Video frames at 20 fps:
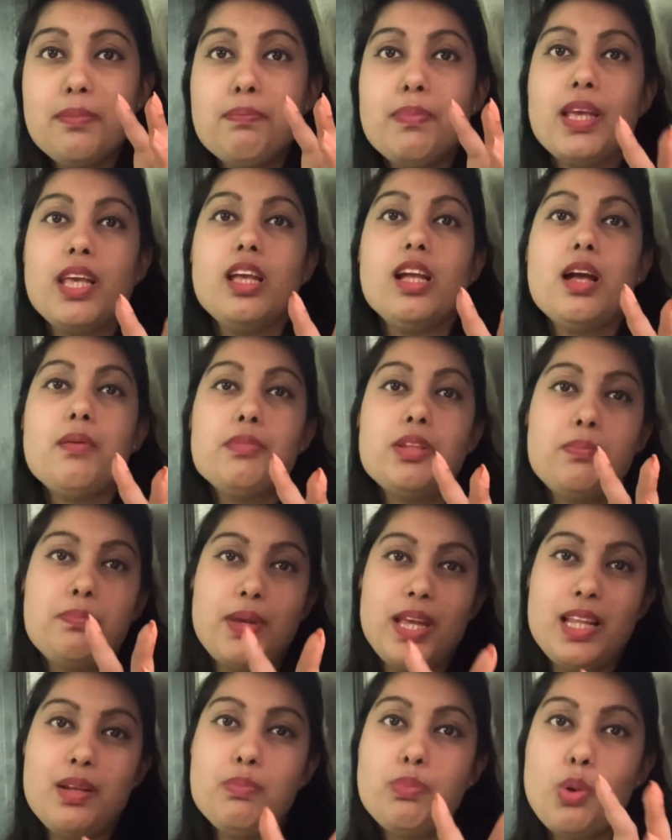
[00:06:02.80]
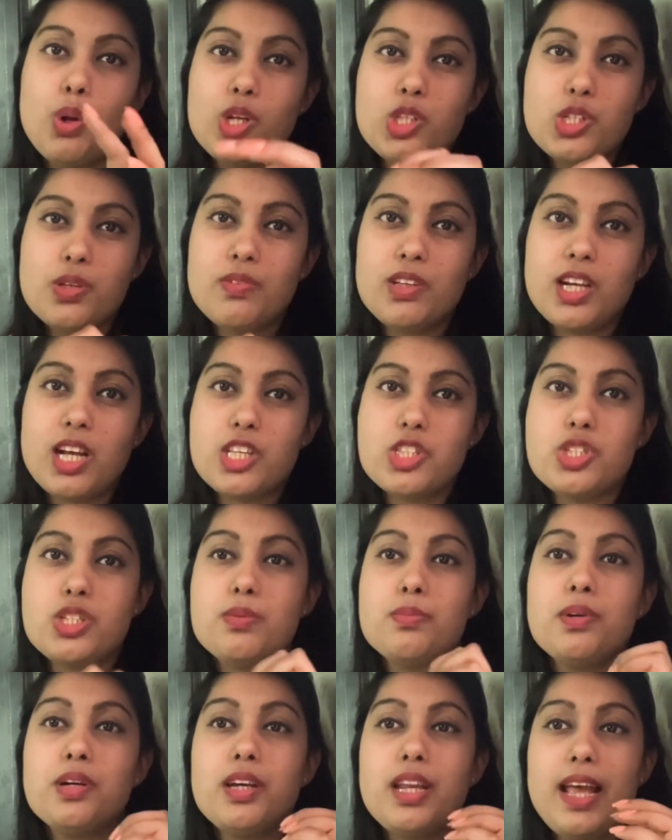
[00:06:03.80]
picking up the pain points of the
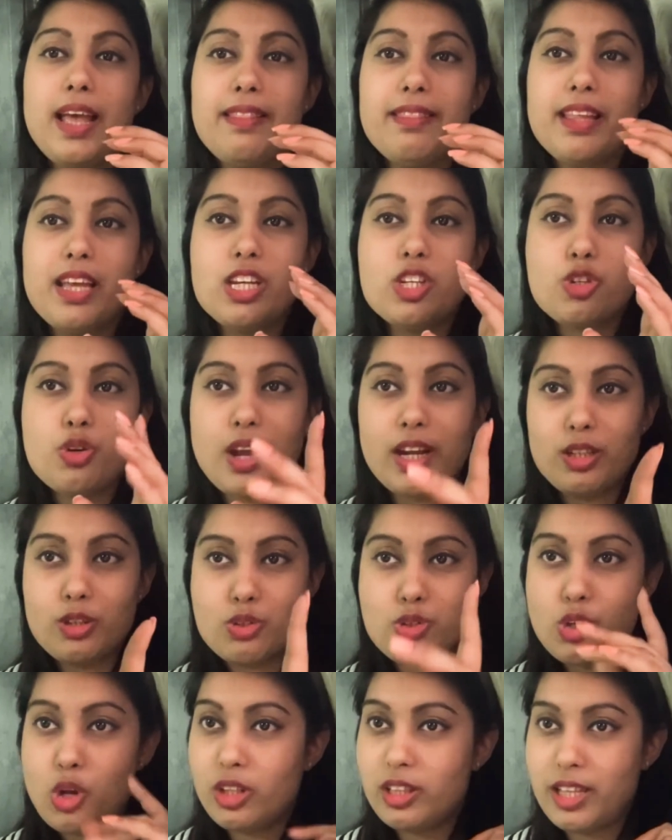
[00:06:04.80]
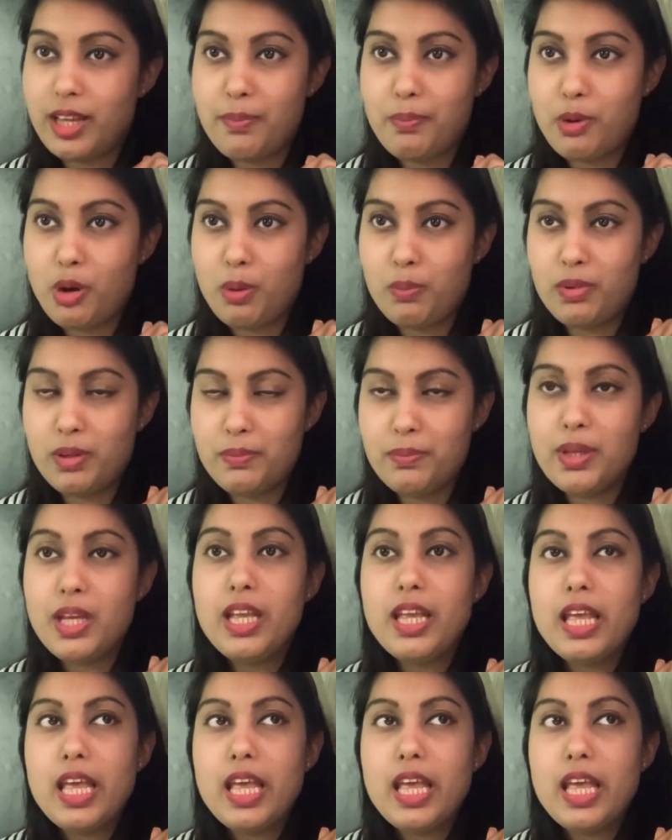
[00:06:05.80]
customer and then trying to solve their problem.